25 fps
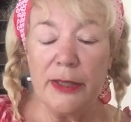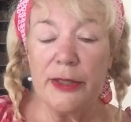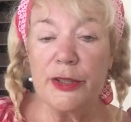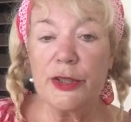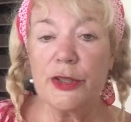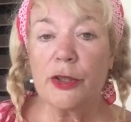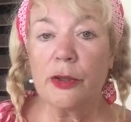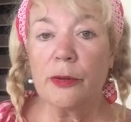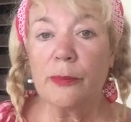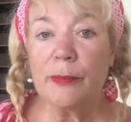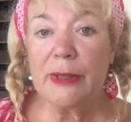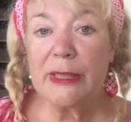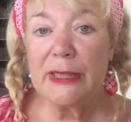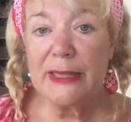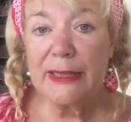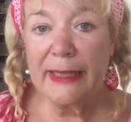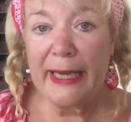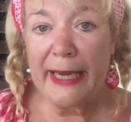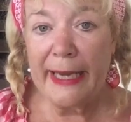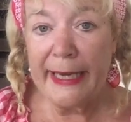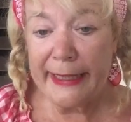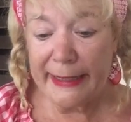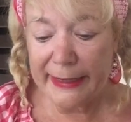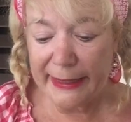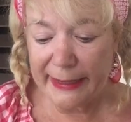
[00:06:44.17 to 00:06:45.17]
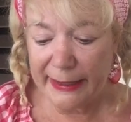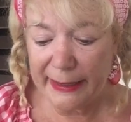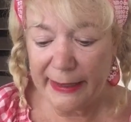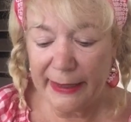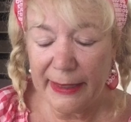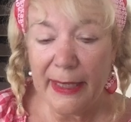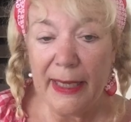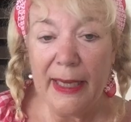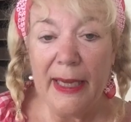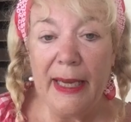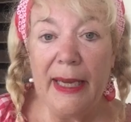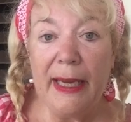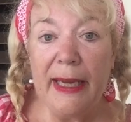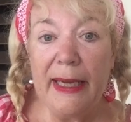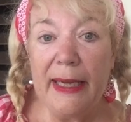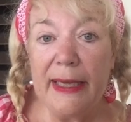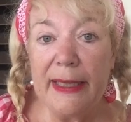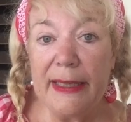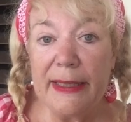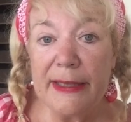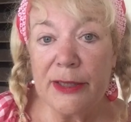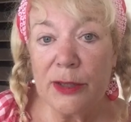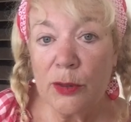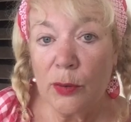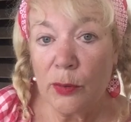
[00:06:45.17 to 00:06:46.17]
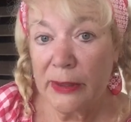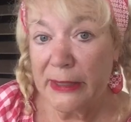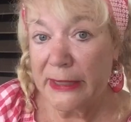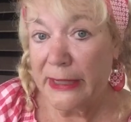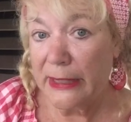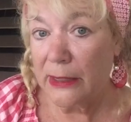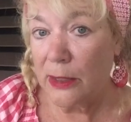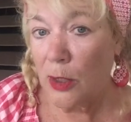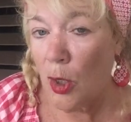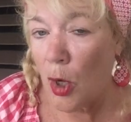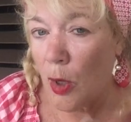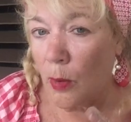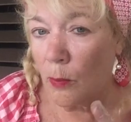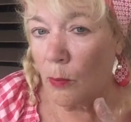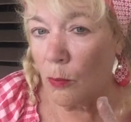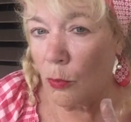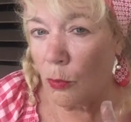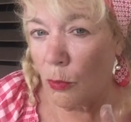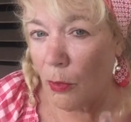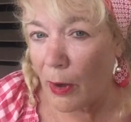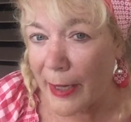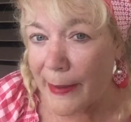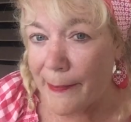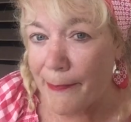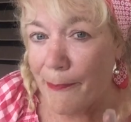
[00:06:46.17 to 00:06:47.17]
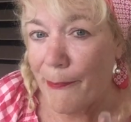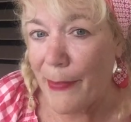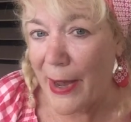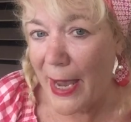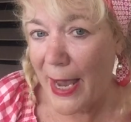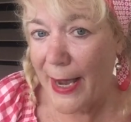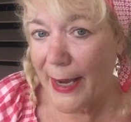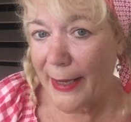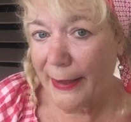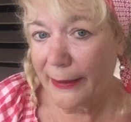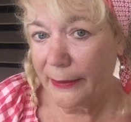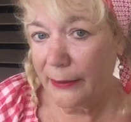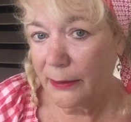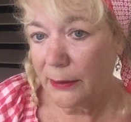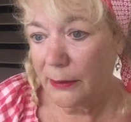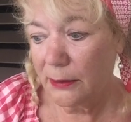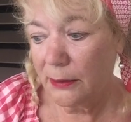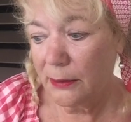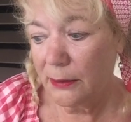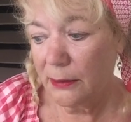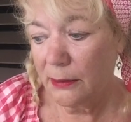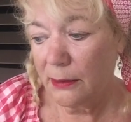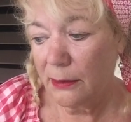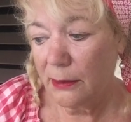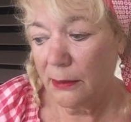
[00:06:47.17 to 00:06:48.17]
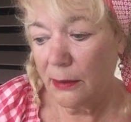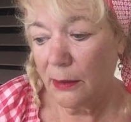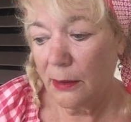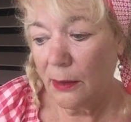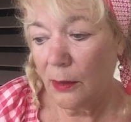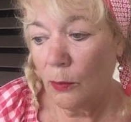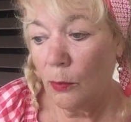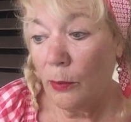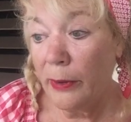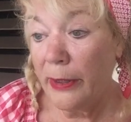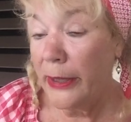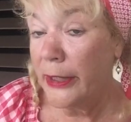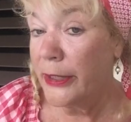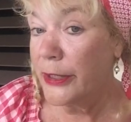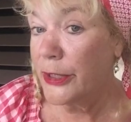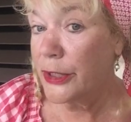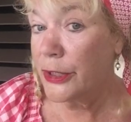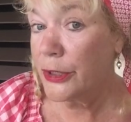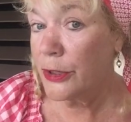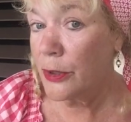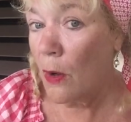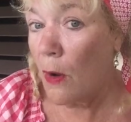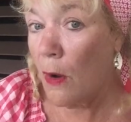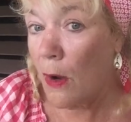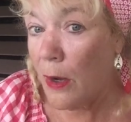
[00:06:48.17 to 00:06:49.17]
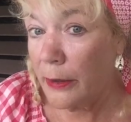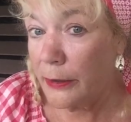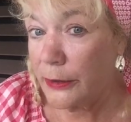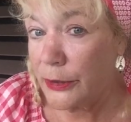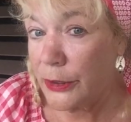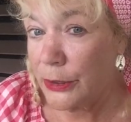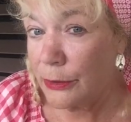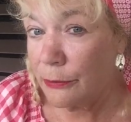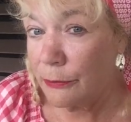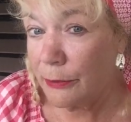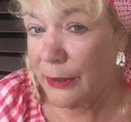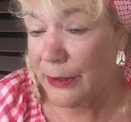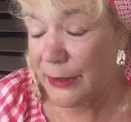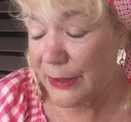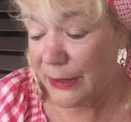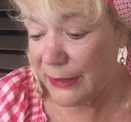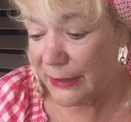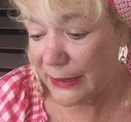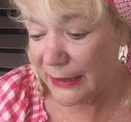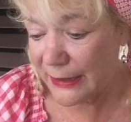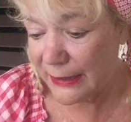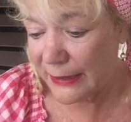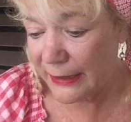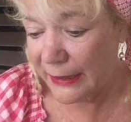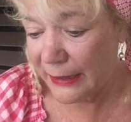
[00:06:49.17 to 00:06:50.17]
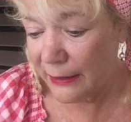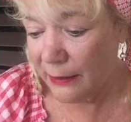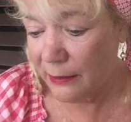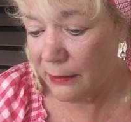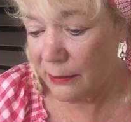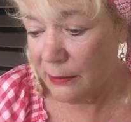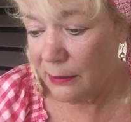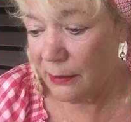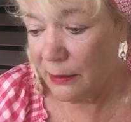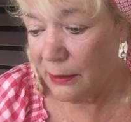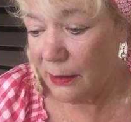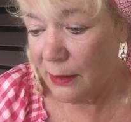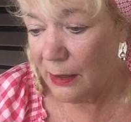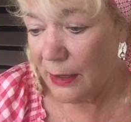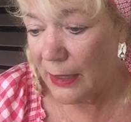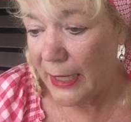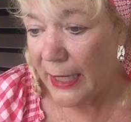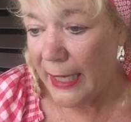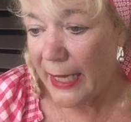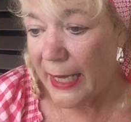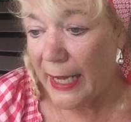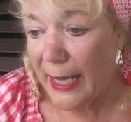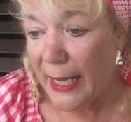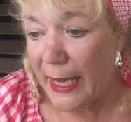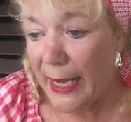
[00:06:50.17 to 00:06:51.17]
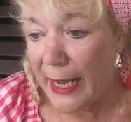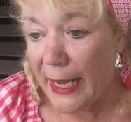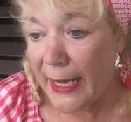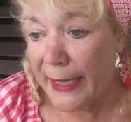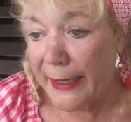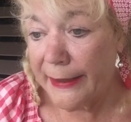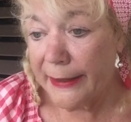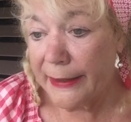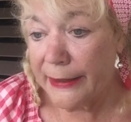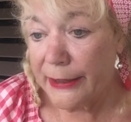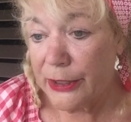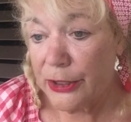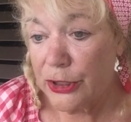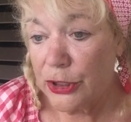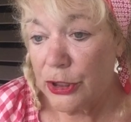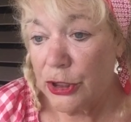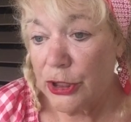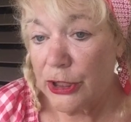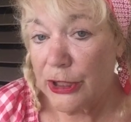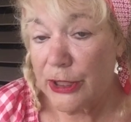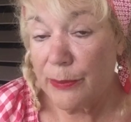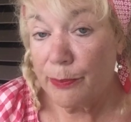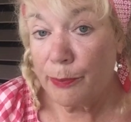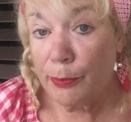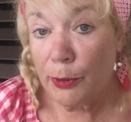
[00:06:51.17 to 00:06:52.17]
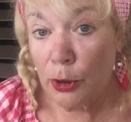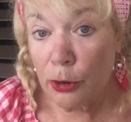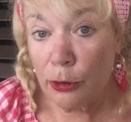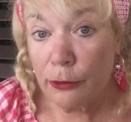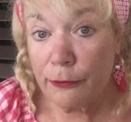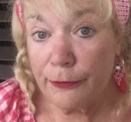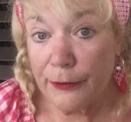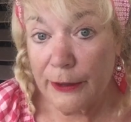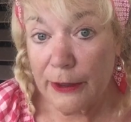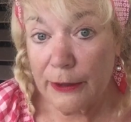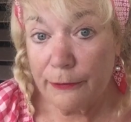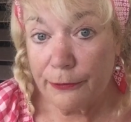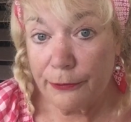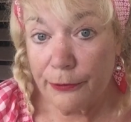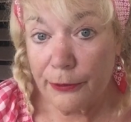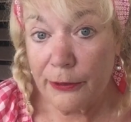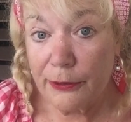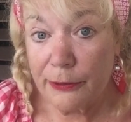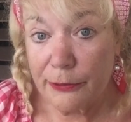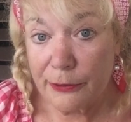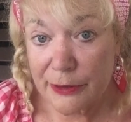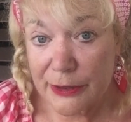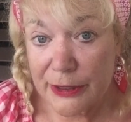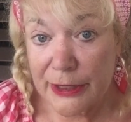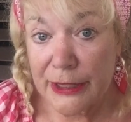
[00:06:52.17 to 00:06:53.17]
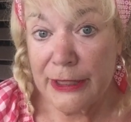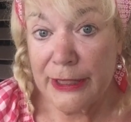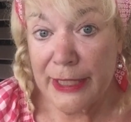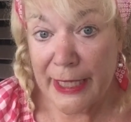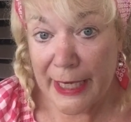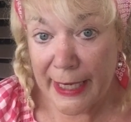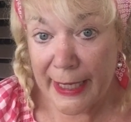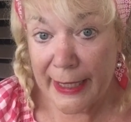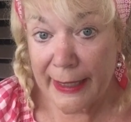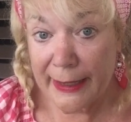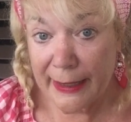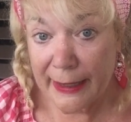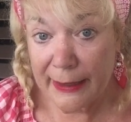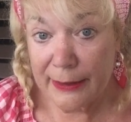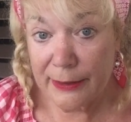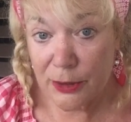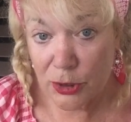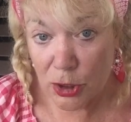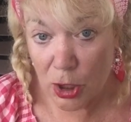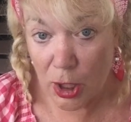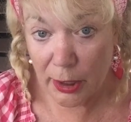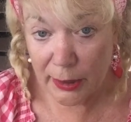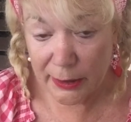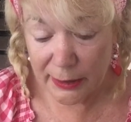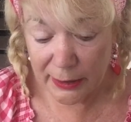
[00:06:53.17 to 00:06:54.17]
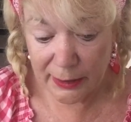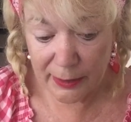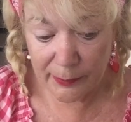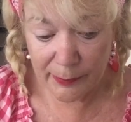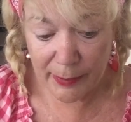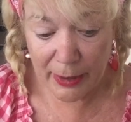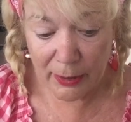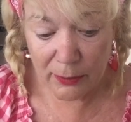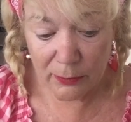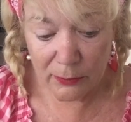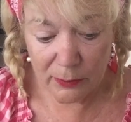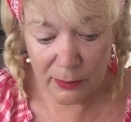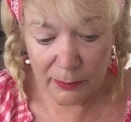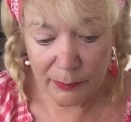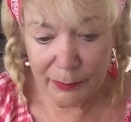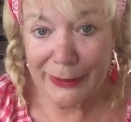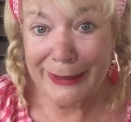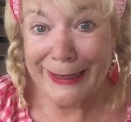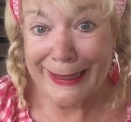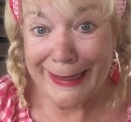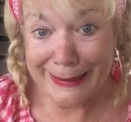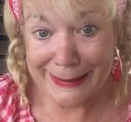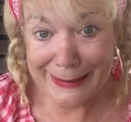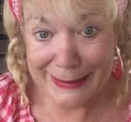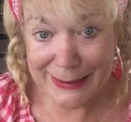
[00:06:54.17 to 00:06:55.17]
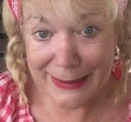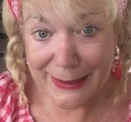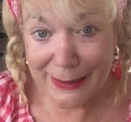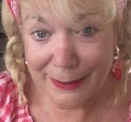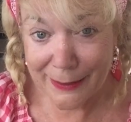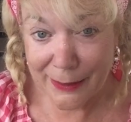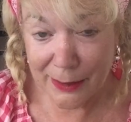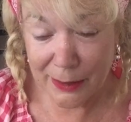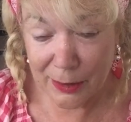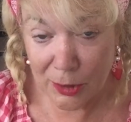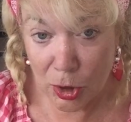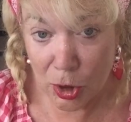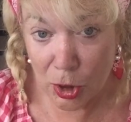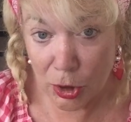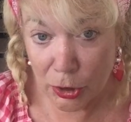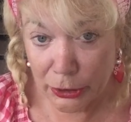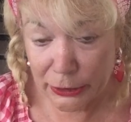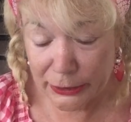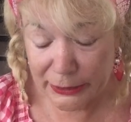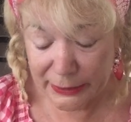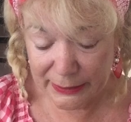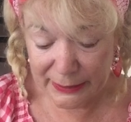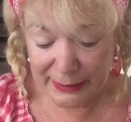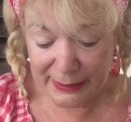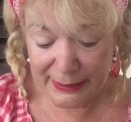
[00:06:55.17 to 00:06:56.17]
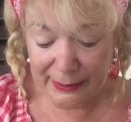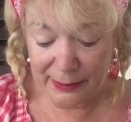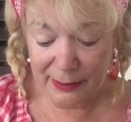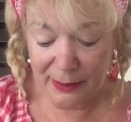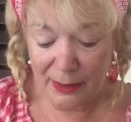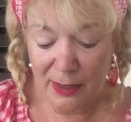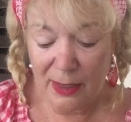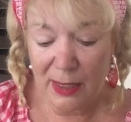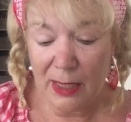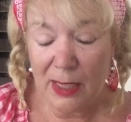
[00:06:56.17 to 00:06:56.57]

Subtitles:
So Miss Katie is going to come right back with a song she wants to sing, and it's just perfect for today and talking about planting and gardening.